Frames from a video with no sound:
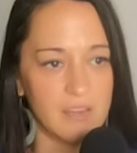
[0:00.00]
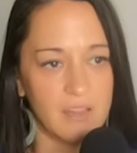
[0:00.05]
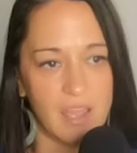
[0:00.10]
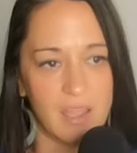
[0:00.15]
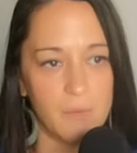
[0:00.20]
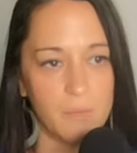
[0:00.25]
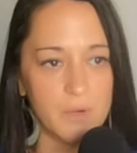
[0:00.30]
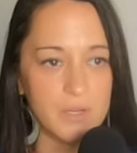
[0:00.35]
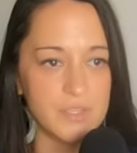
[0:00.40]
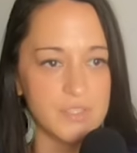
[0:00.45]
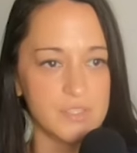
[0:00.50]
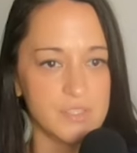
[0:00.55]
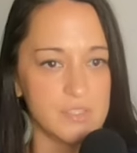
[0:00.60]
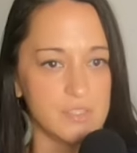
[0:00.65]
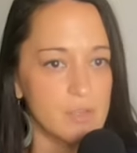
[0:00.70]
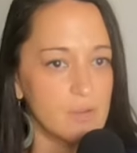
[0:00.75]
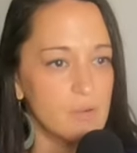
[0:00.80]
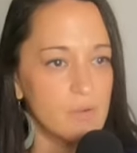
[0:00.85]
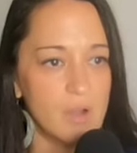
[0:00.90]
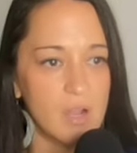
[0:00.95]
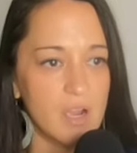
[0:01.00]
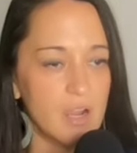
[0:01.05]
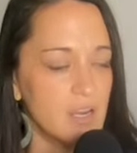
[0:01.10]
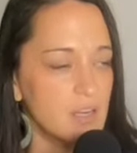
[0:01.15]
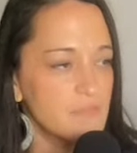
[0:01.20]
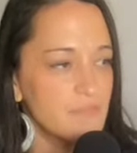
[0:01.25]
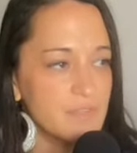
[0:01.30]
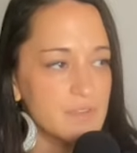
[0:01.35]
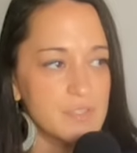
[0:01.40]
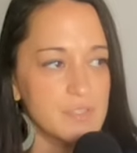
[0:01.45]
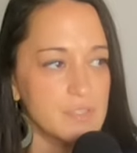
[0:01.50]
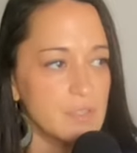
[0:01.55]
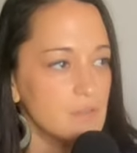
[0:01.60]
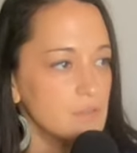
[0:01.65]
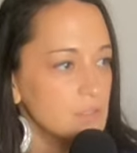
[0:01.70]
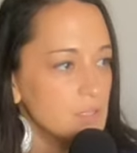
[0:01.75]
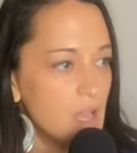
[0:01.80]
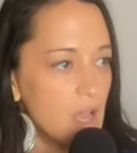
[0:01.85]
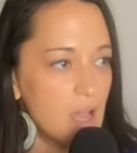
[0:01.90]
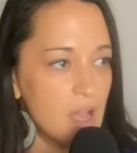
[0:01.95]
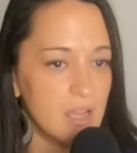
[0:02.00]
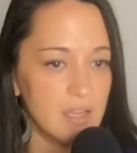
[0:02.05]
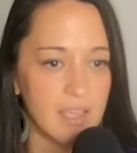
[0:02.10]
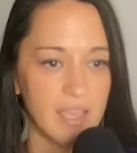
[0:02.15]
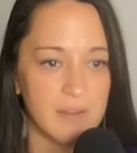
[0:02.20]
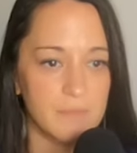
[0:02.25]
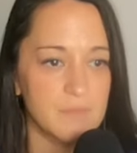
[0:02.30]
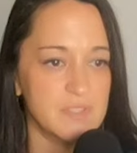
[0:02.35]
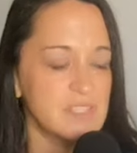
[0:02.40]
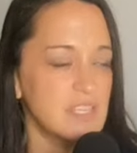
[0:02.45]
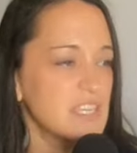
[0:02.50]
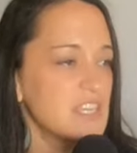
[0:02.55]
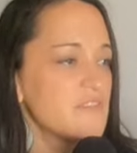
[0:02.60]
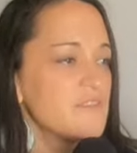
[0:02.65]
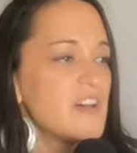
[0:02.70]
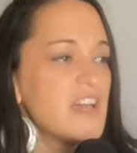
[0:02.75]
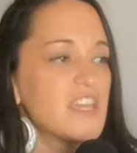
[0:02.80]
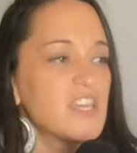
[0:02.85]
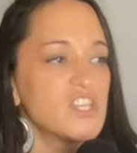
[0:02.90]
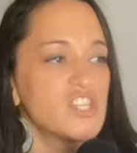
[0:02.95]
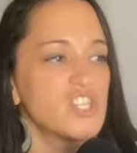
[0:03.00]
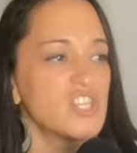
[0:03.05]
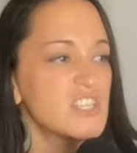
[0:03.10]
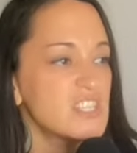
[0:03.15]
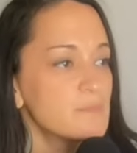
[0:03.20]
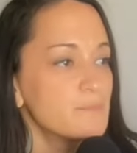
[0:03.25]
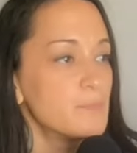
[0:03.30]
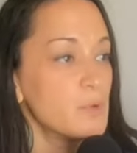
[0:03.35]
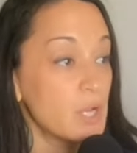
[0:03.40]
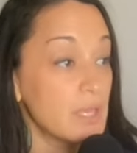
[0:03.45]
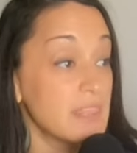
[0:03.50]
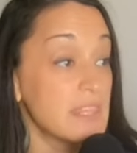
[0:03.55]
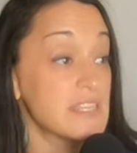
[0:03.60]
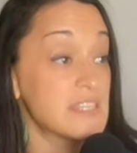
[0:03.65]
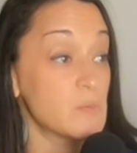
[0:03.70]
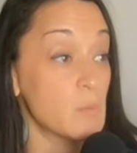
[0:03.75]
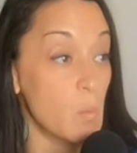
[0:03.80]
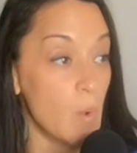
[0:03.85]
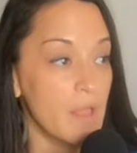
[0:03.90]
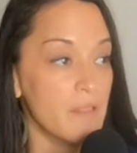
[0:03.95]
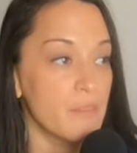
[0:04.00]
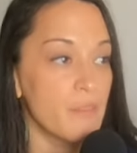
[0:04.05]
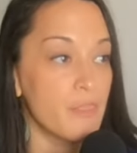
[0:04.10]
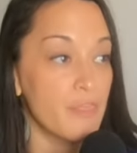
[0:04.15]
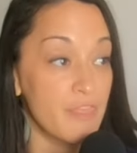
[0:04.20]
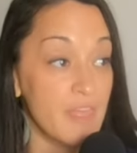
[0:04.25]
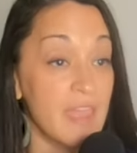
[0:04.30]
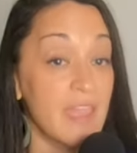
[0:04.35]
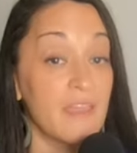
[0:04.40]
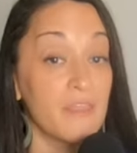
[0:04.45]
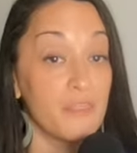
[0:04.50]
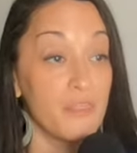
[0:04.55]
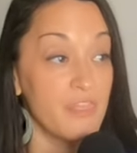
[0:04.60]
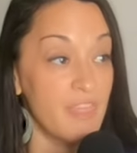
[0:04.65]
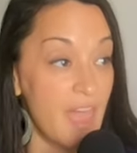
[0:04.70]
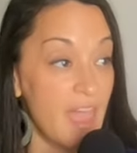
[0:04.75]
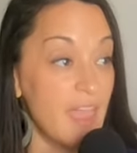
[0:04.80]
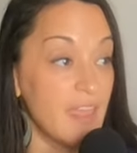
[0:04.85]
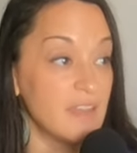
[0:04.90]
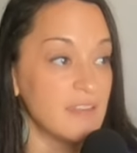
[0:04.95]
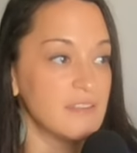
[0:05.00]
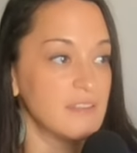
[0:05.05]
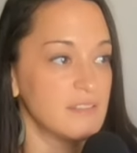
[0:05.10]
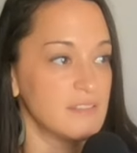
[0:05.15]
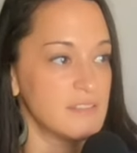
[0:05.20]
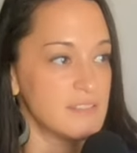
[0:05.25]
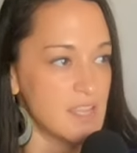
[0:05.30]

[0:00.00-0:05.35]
I worked so hard for so long and was like if I could just book this one thing then